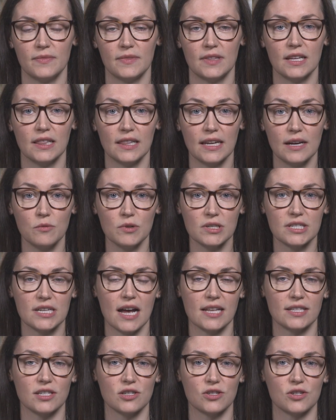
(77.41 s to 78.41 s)
The lingual
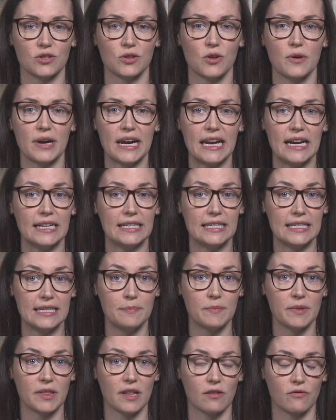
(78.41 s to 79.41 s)
tonsils are located
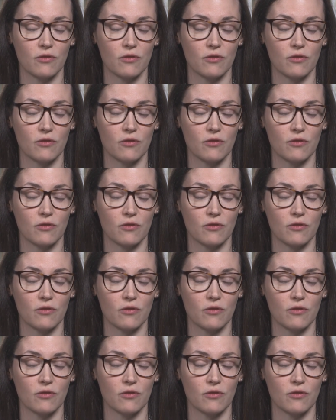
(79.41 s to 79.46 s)
deep in the